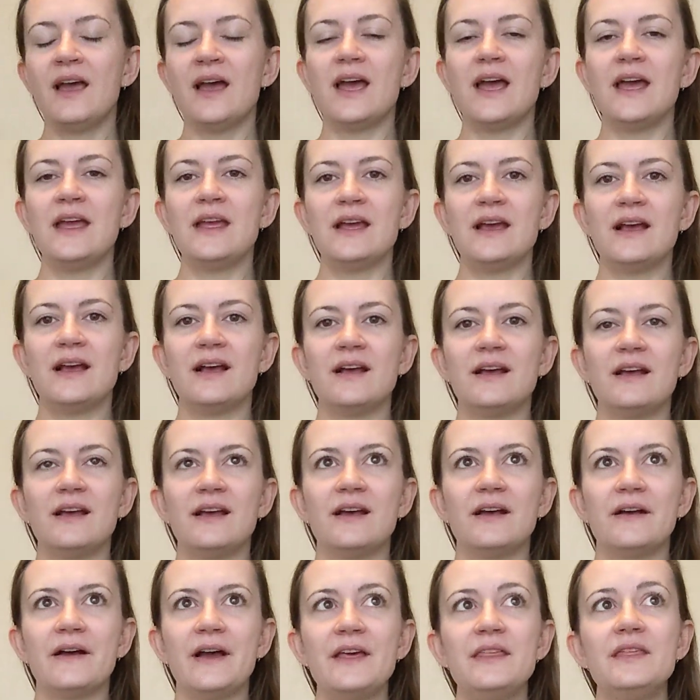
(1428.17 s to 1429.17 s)
I
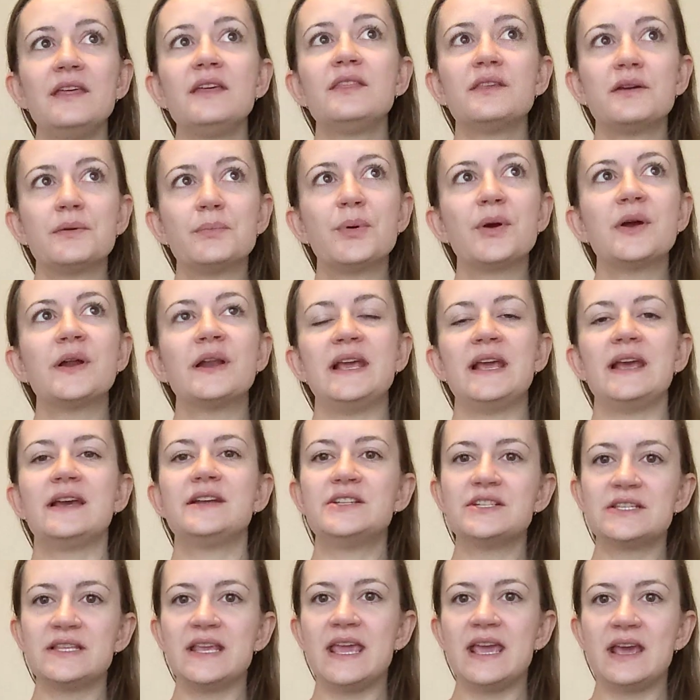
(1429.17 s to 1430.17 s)
think they're pretty. I
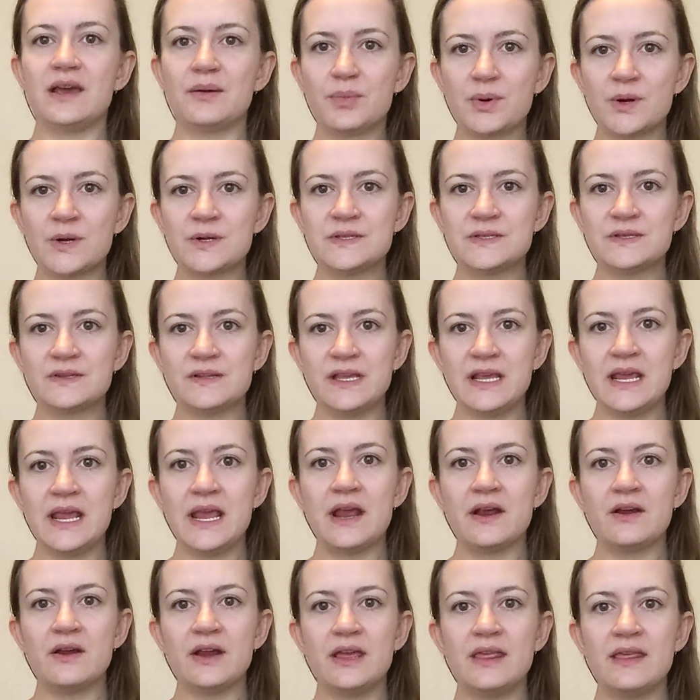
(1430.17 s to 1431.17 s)
just can't personally
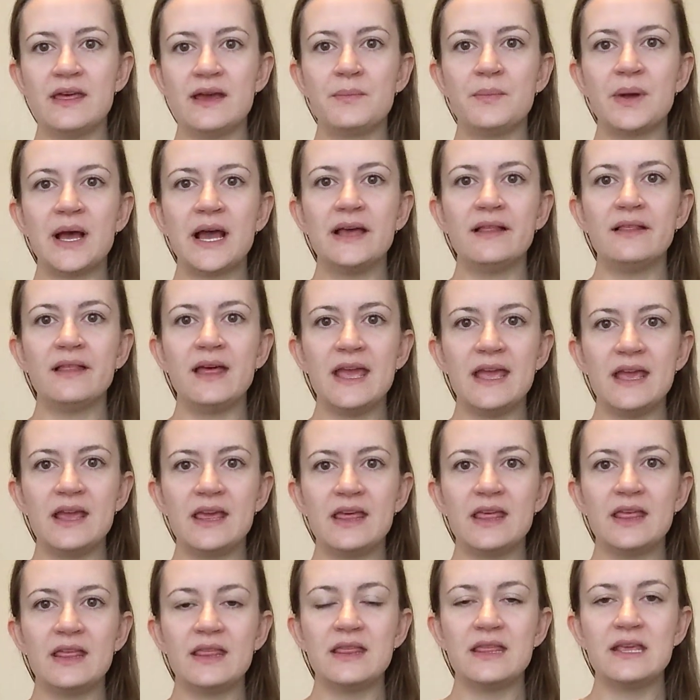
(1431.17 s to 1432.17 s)
carry them. I like
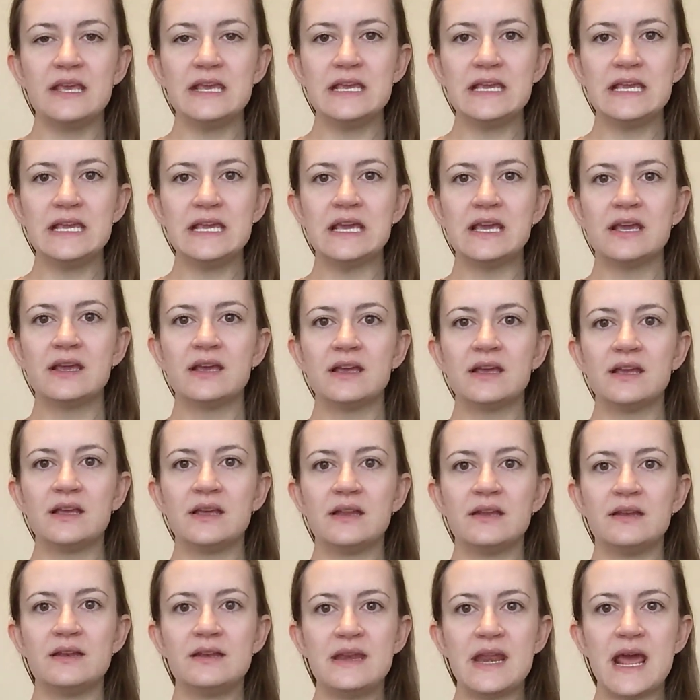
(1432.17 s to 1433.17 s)
the
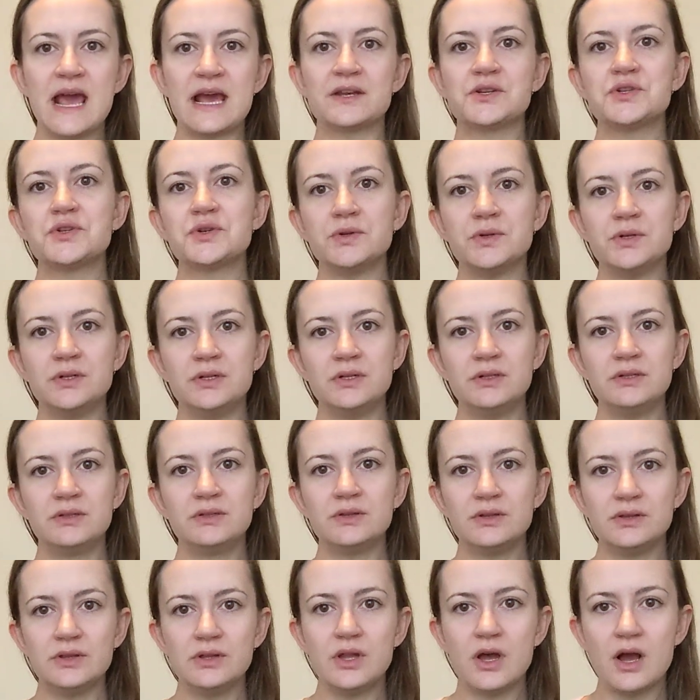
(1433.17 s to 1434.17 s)
natural
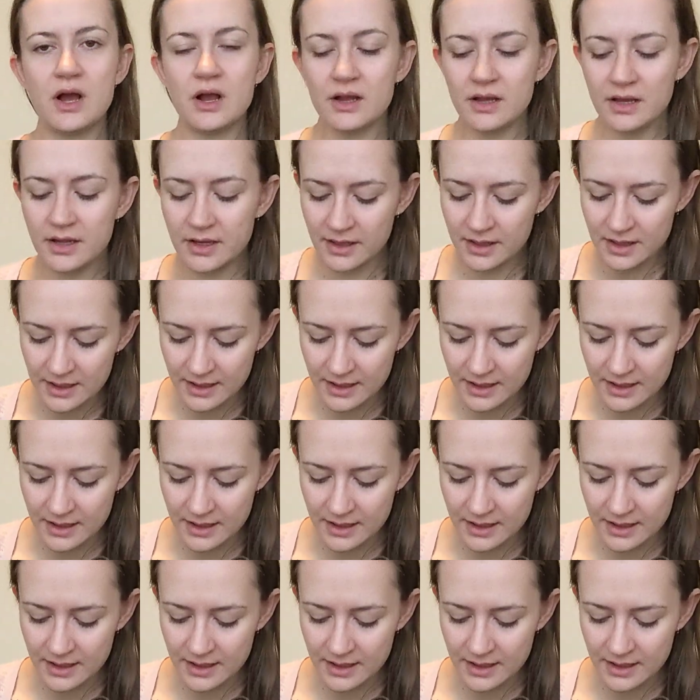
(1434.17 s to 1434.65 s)
look.